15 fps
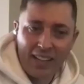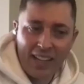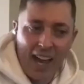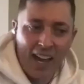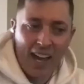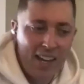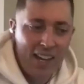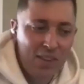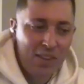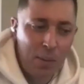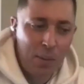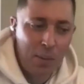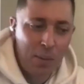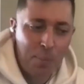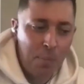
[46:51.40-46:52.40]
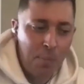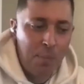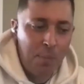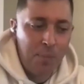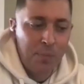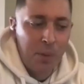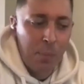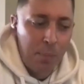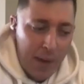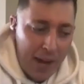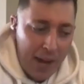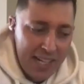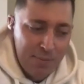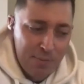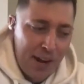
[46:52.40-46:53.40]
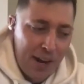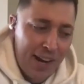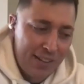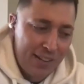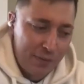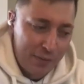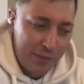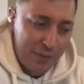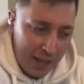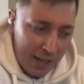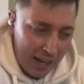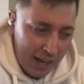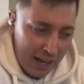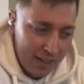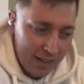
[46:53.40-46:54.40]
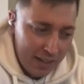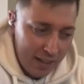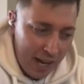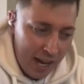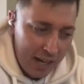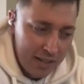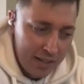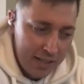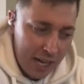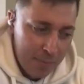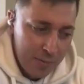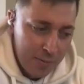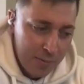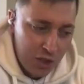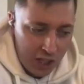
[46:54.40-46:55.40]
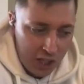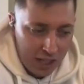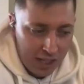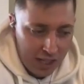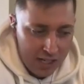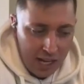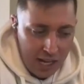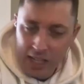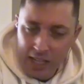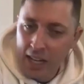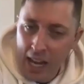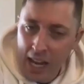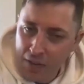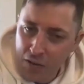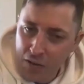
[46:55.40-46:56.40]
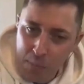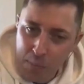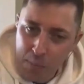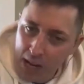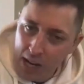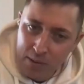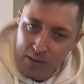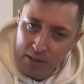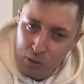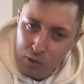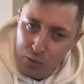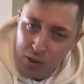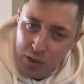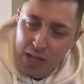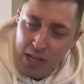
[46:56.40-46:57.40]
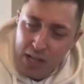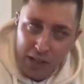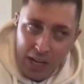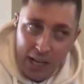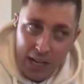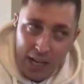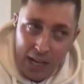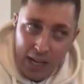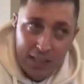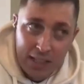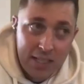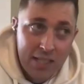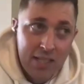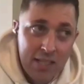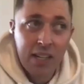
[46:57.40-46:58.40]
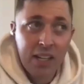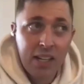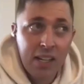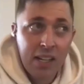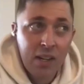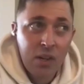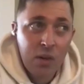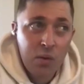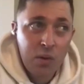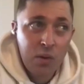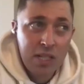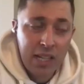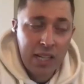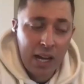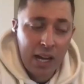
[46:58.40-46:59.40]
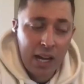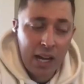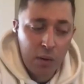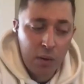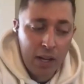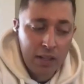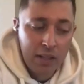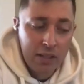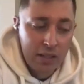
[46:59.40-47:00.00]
that. The best part of that, and it's absolutely genius, and you'll never be able to recreate this, was that we went